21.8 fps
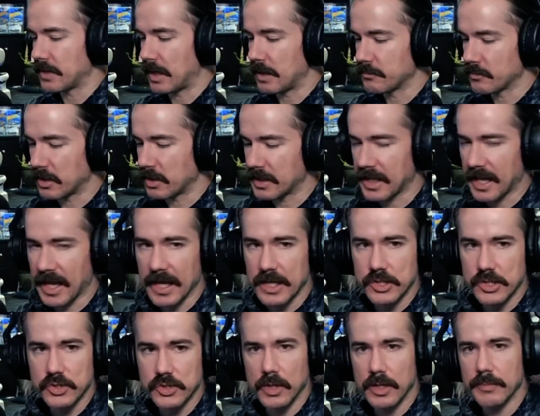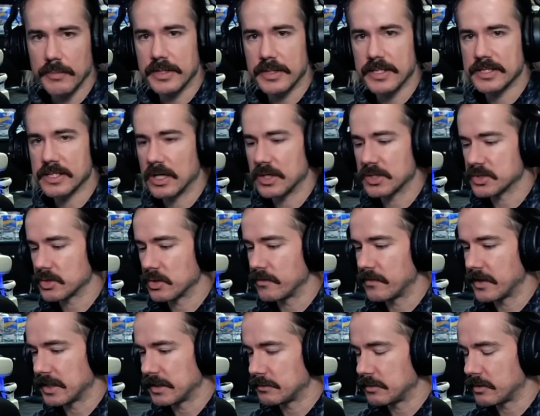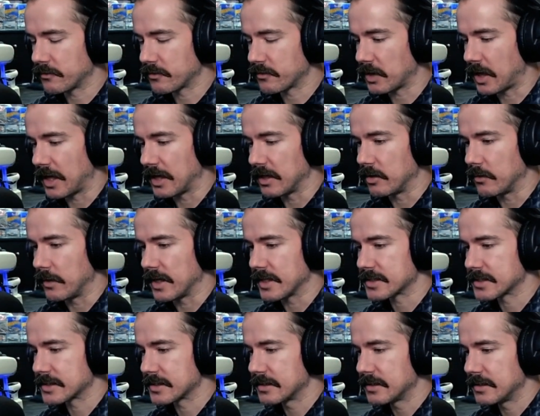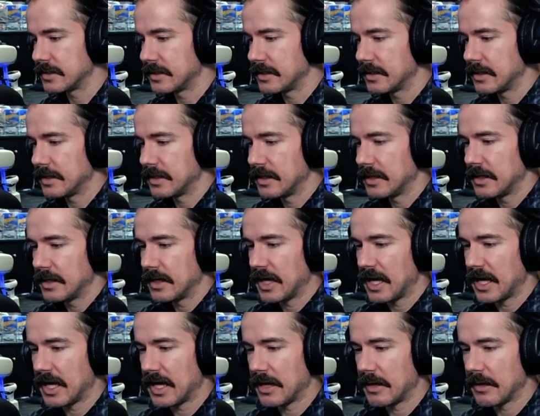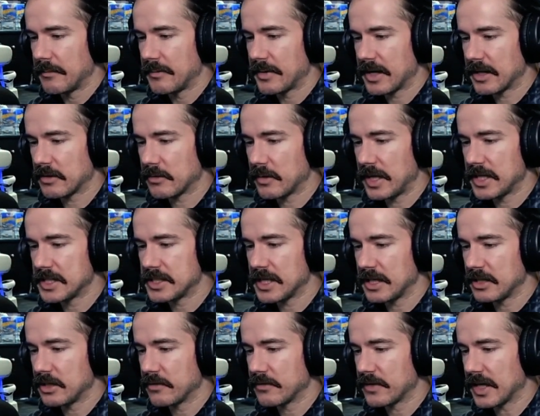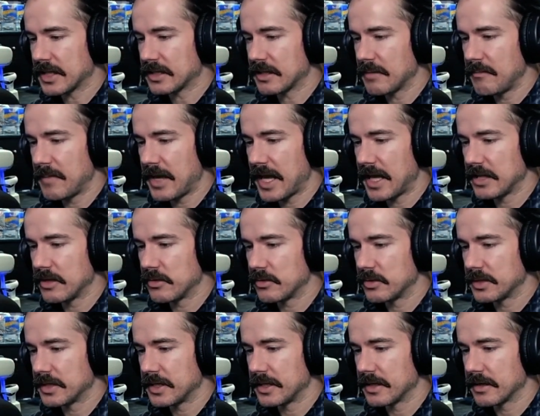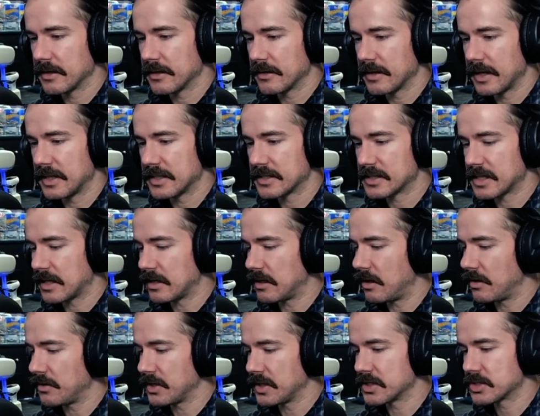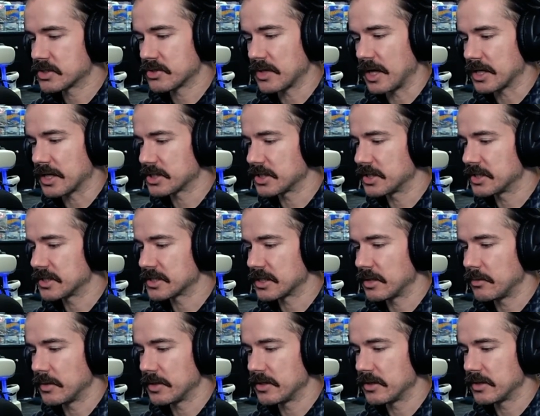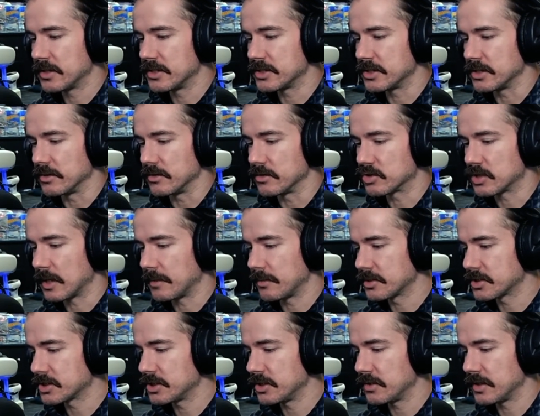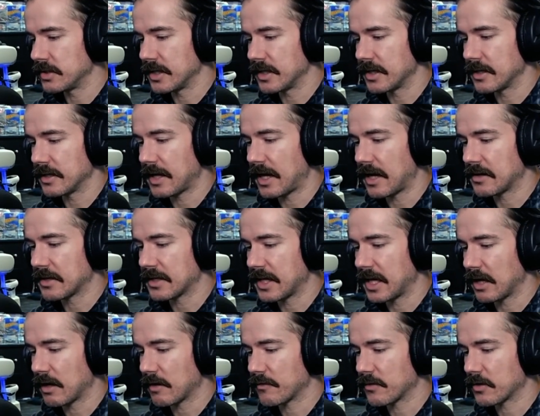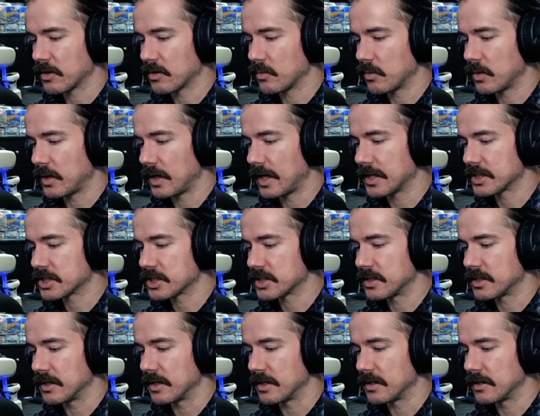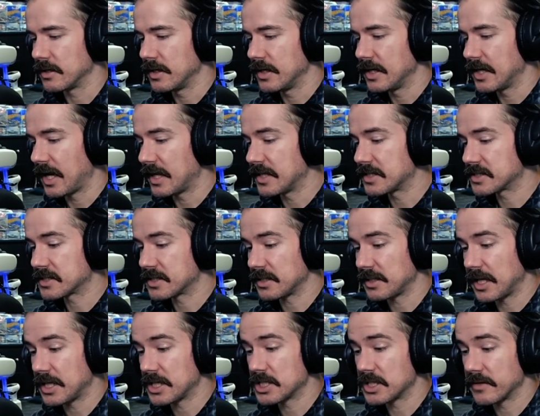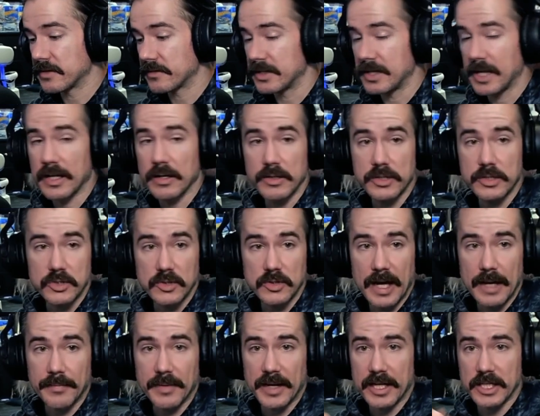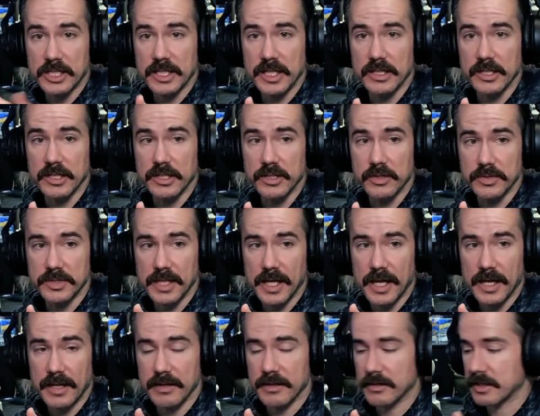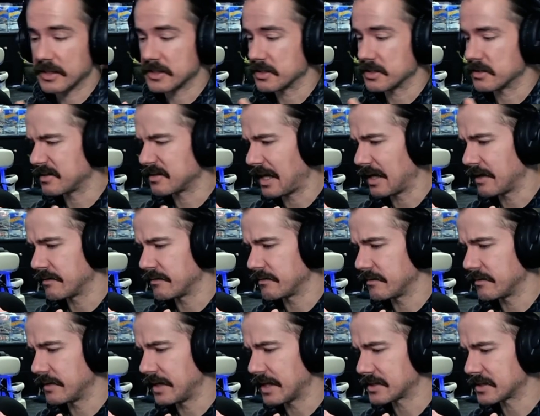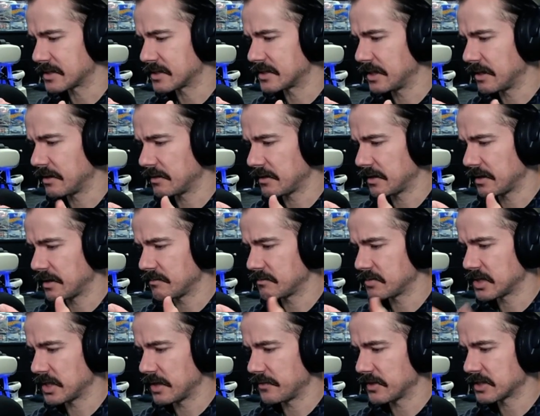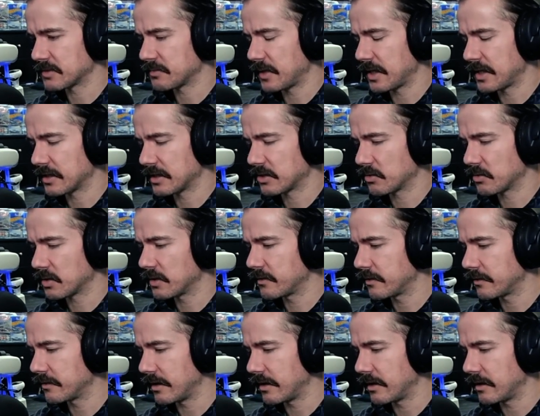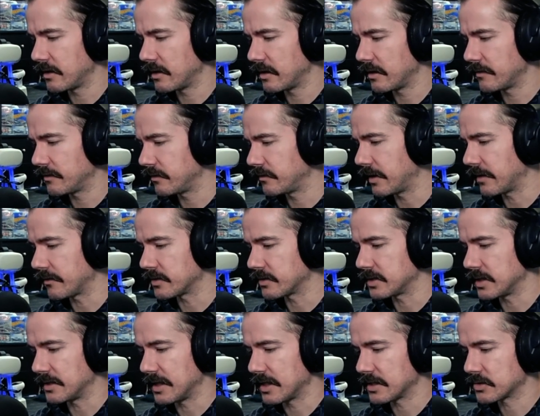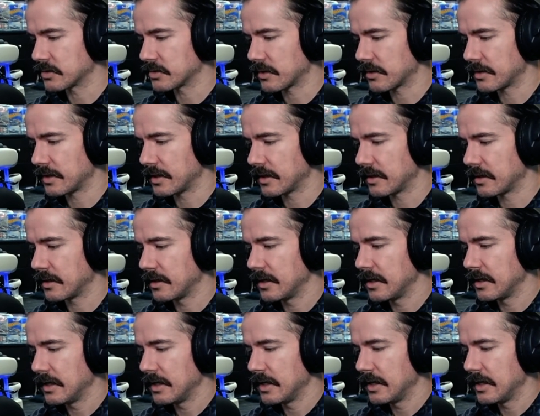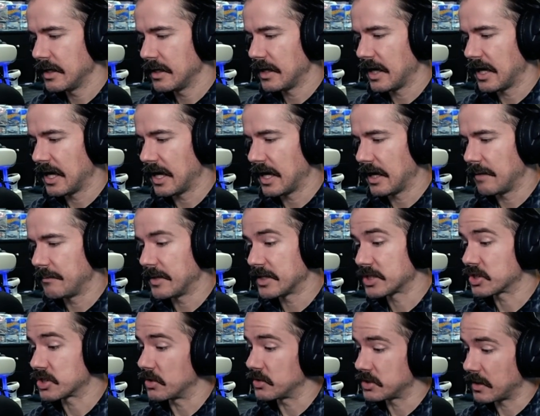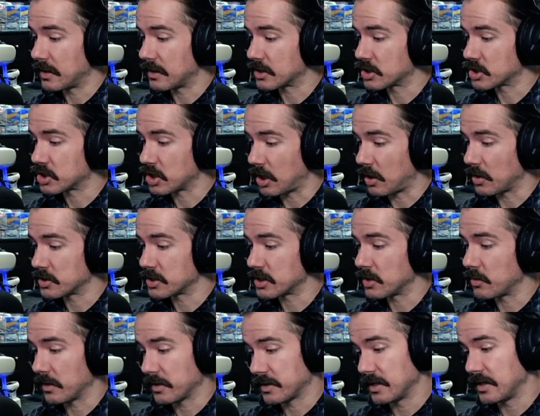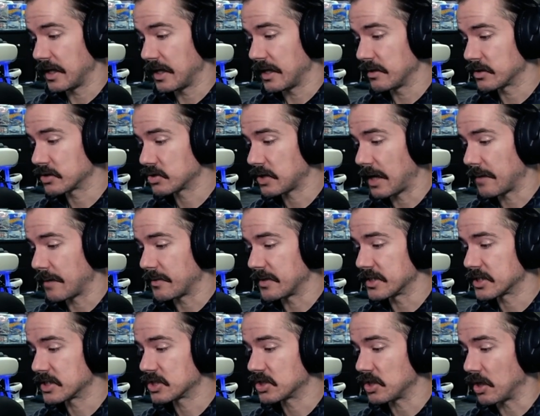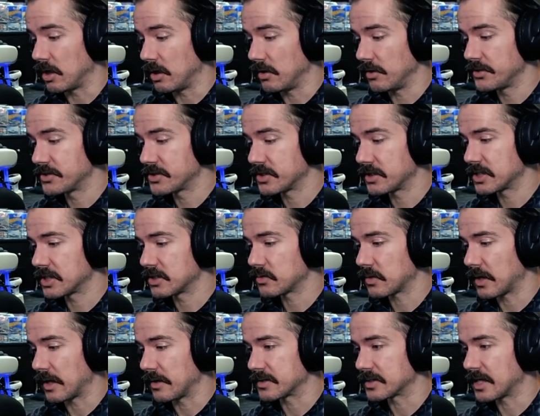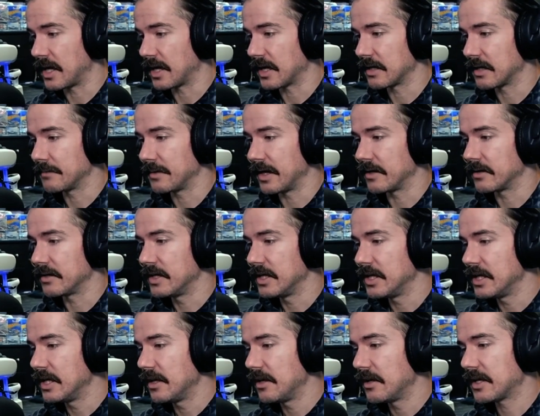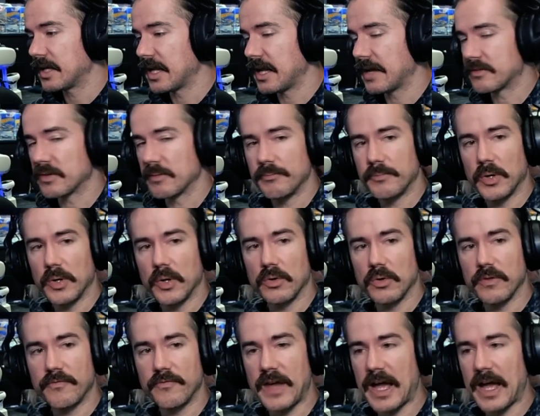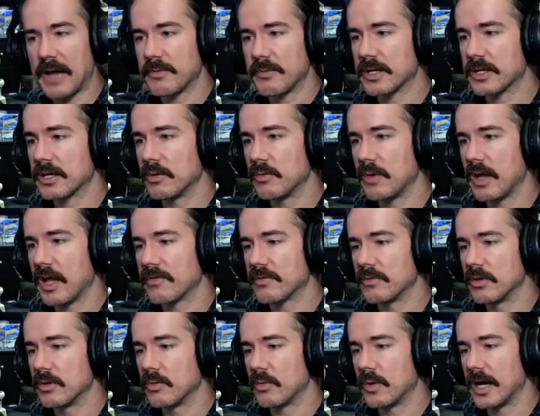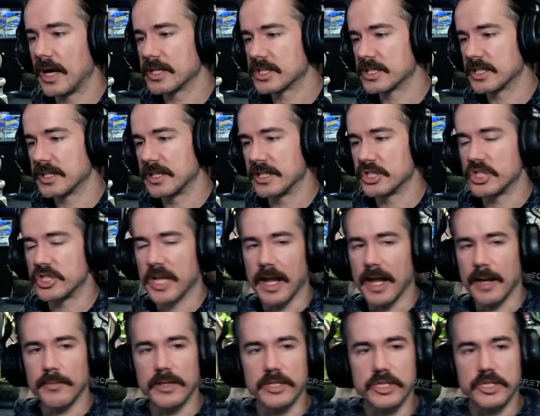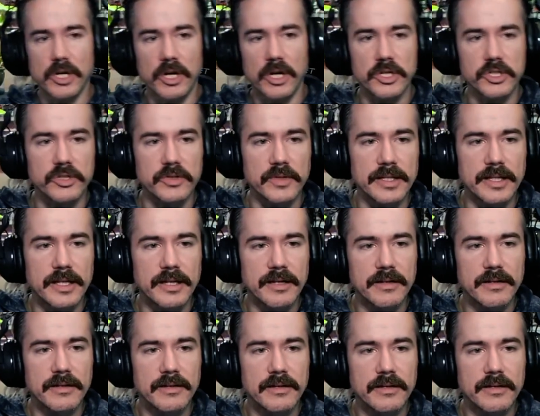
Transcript: running Android, but it's also available for iOS. But otherwise, yeah, you've got the manual here, and it's got all the instructions on what you can do, troubleshooting, how to care for your watch, the installation of the NATO strap. I actually had to use that because it's not necessarily self-explanatory if you've never done that sort of thing. It shows you how to charge it with the NATO strap installed. So this is what I was talking about. You kind of have to pull the fabric away from the watch and then jam the charger in there,